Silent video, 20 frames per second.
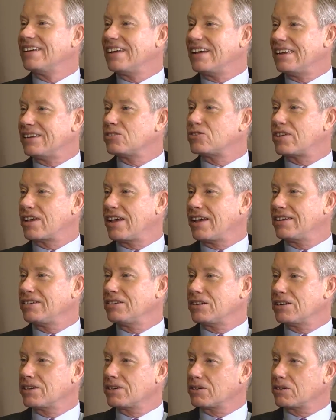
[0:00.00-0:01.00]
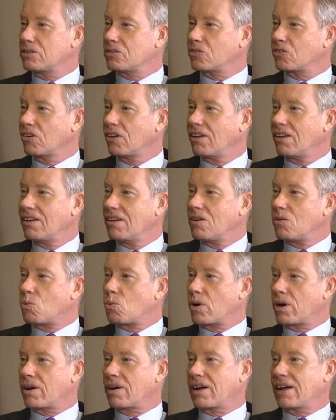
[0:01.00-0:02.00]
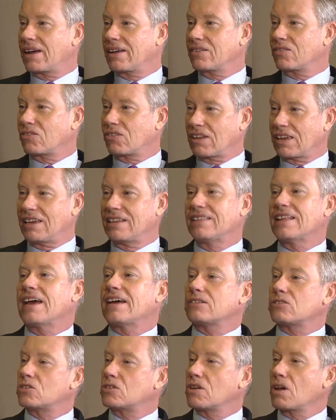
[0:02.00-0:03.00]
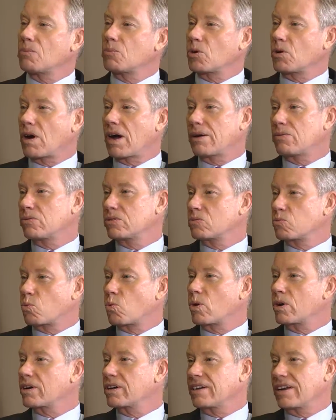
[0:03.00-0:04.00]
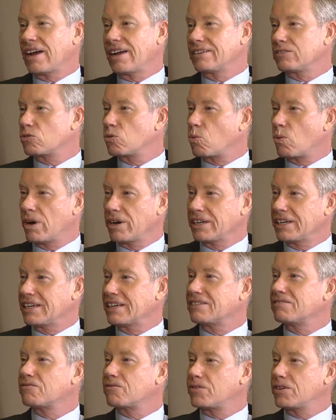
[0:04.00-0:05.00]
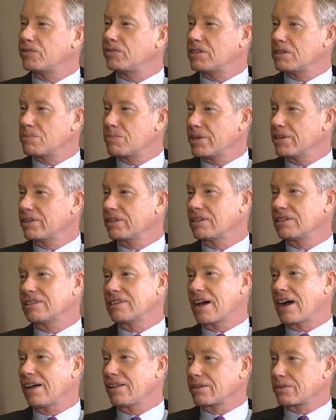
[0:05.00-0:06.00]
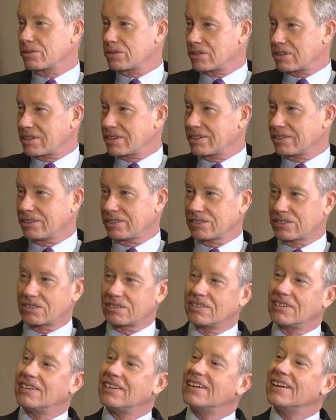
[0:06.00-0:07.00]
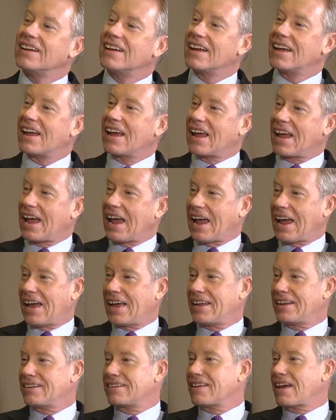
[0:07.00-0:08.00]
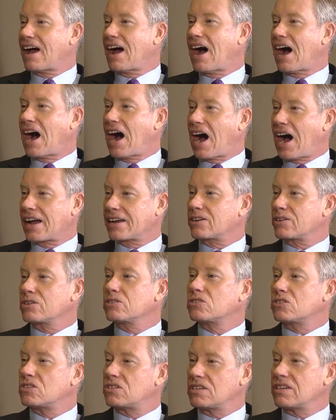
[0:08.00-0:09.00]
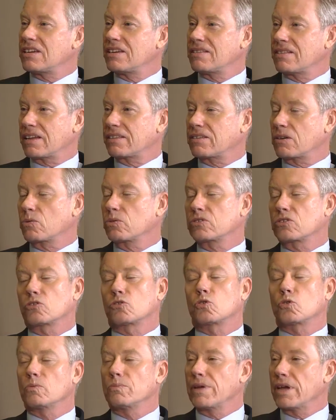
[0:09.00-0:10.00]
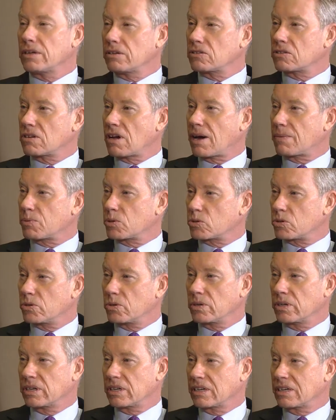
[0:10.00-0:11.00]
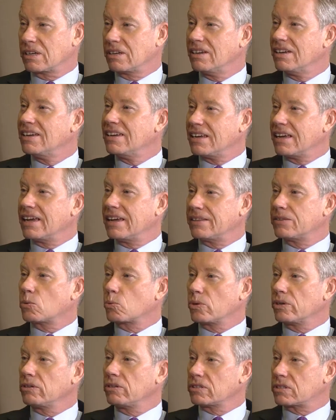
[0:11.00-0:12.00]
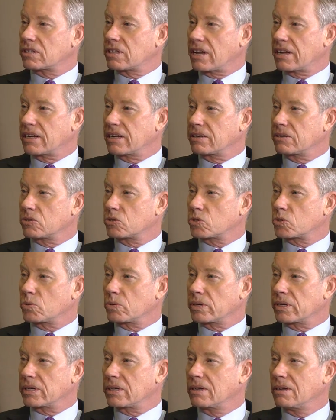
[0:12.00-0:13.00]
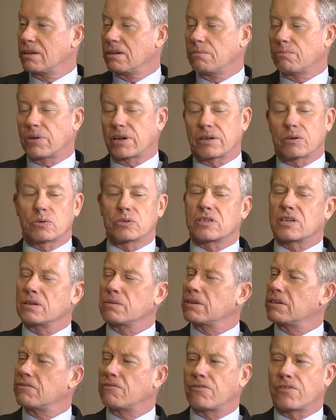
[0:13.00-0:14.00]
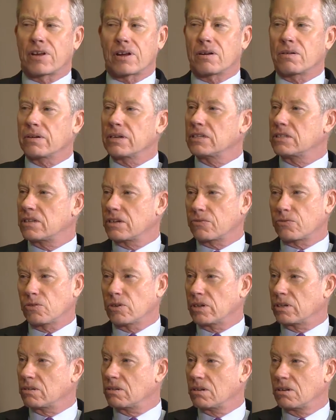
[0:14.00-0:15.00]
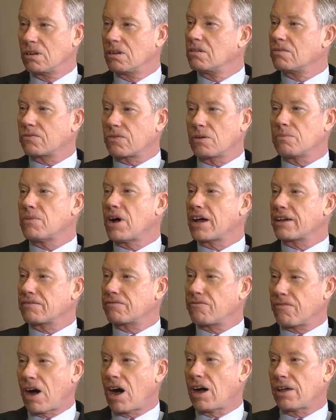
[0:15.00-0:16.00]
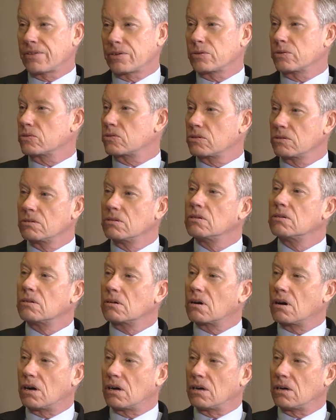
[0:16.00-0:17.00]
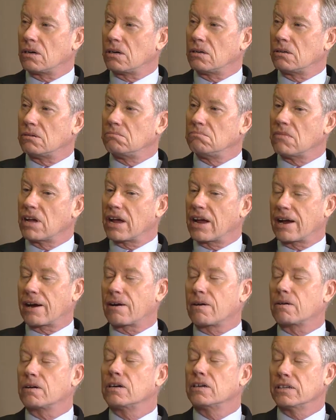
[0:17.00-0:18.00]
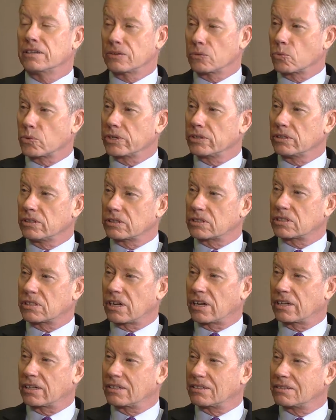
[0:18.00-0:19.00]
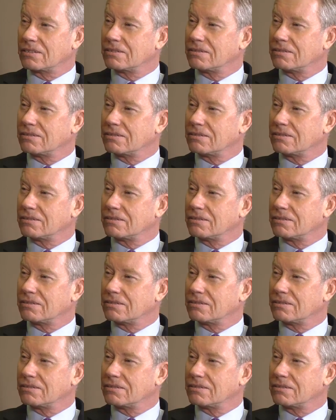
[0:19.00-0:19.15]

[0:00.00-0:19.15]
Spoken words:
in 10 years, whereas in that summer I was working on $20 and $50 million deals, and I could see that there was a tremendous opportunity in the real estate industry, but it was going to be very different from my father's era in real estate.